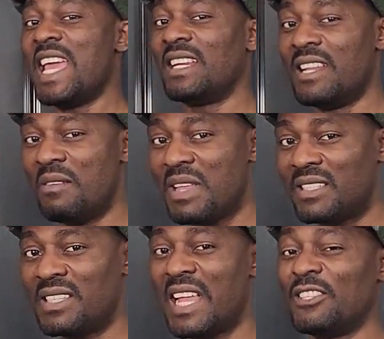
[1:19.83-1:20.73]
in
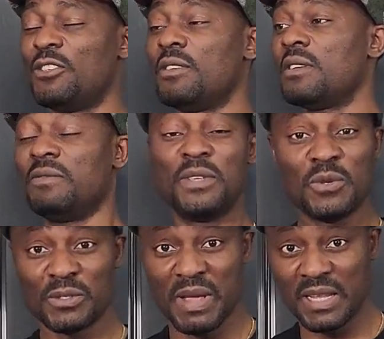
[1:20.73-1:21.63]
limits tend to
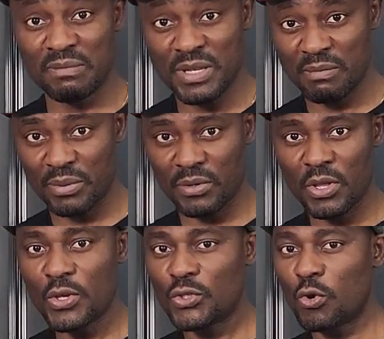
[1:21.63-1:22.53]
confuse many people.
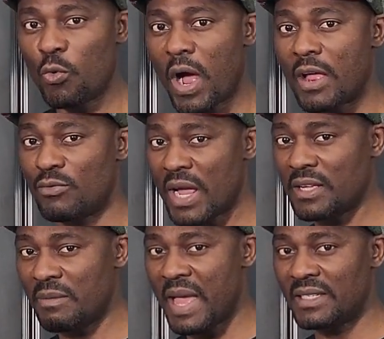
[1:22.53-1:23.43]
So I
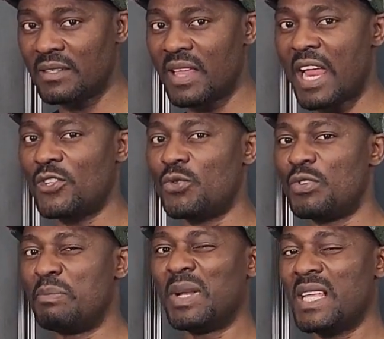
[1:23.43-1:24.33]
recommend that you
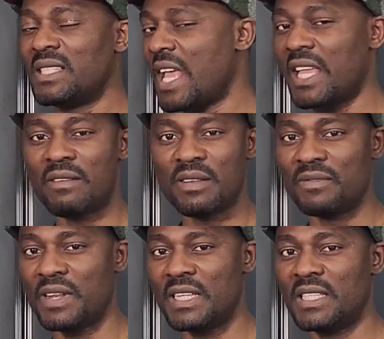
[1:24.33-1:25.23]
replace negative
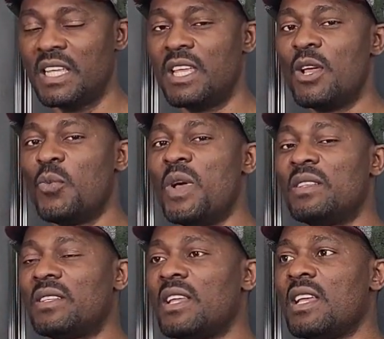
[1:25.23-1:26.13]
infinity
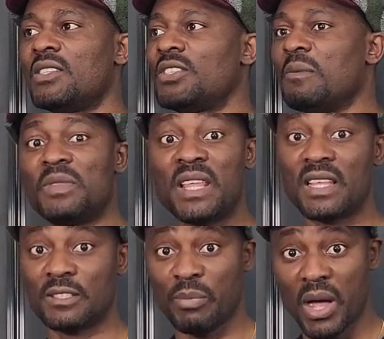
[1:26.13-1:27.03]
with something
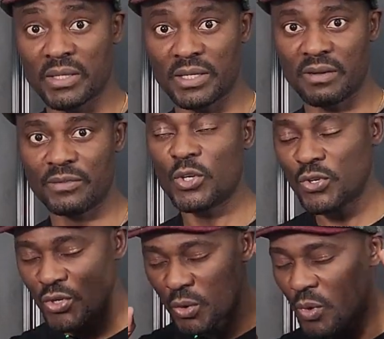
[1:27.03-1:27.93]
that's positive so
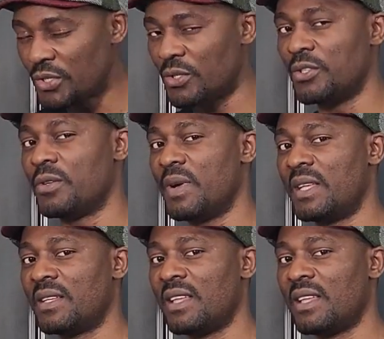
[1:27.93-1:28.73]
you know what you're doing.